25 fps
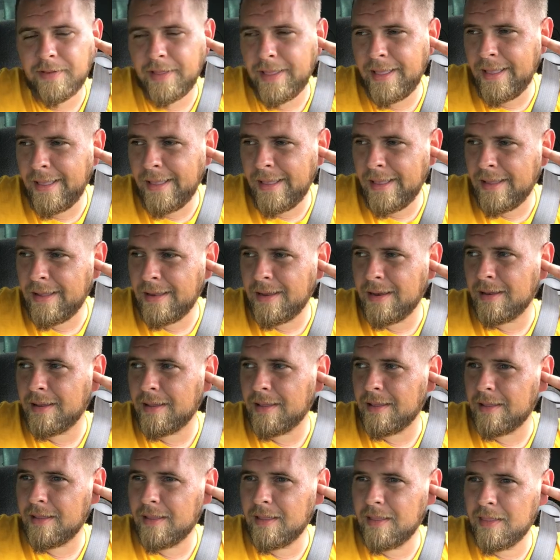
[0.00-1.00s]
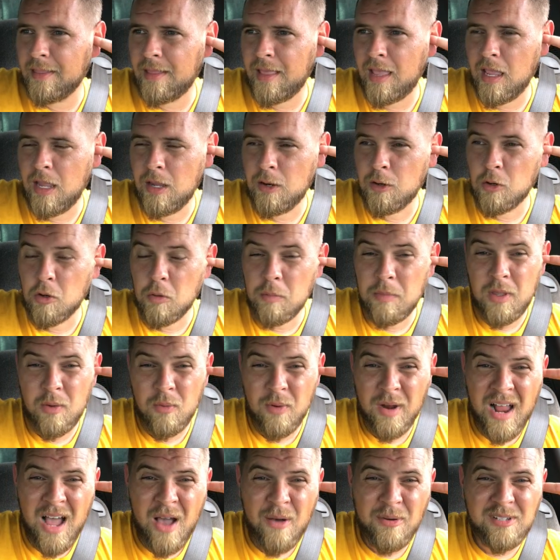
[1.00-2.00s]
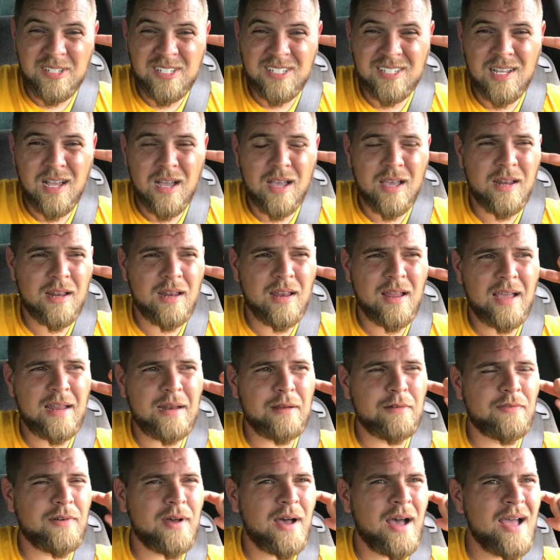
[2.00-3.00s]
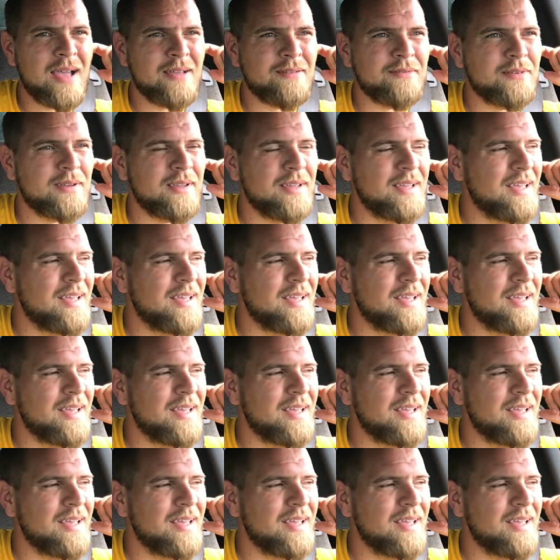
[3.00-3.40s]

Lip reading: and they knew me when I was stuck in a 9-to-5,